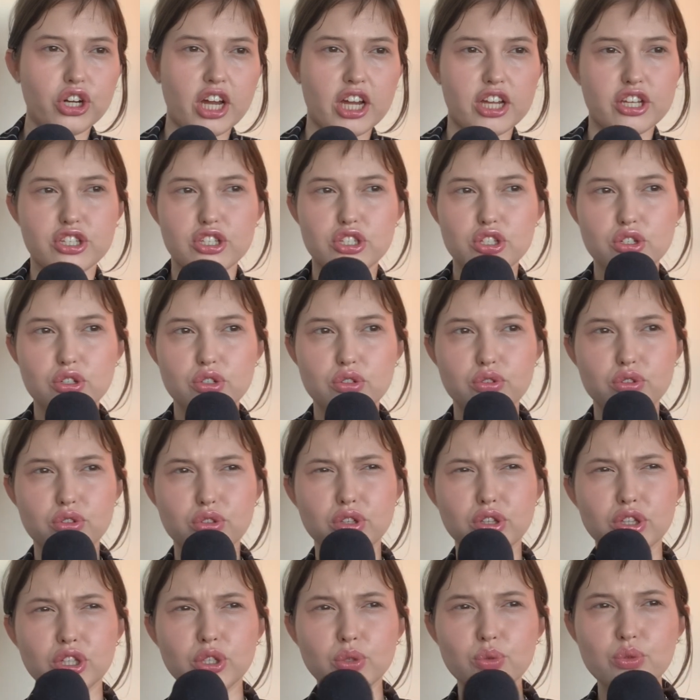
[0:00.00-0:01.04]

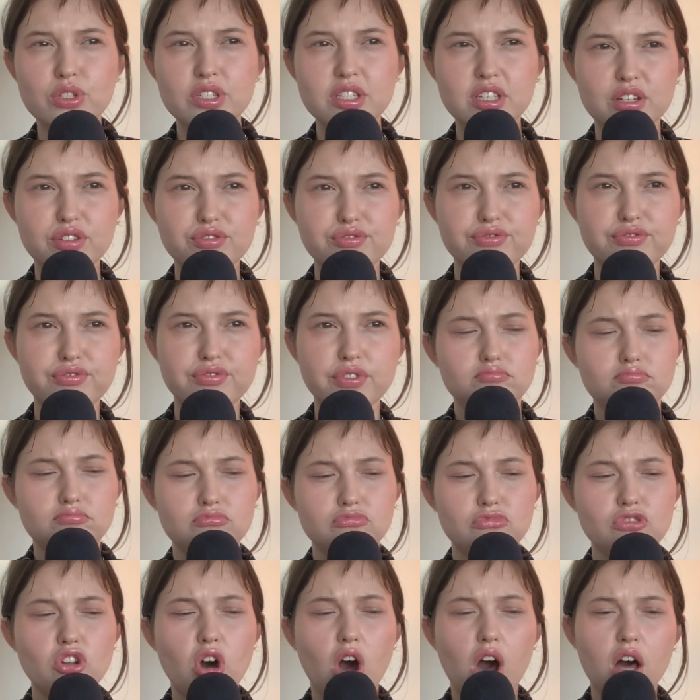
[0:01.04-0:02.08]
exclusive
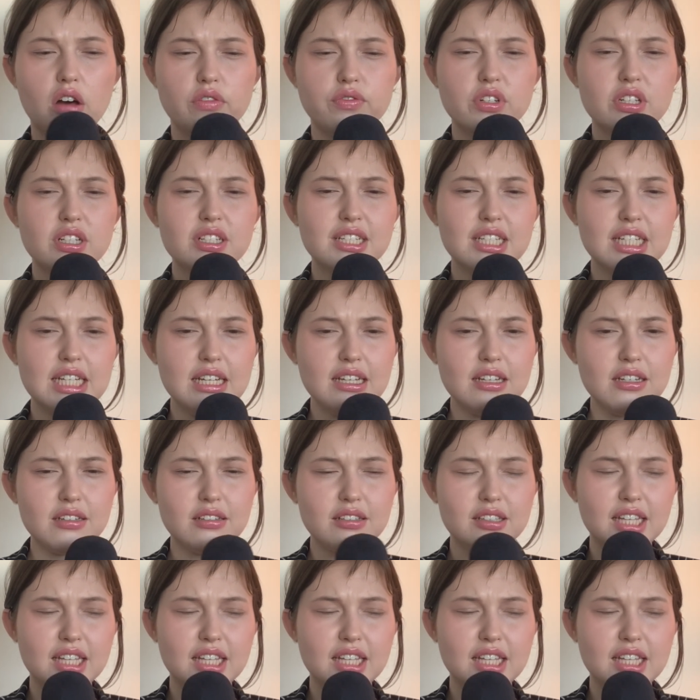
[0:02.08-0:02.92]
novelty,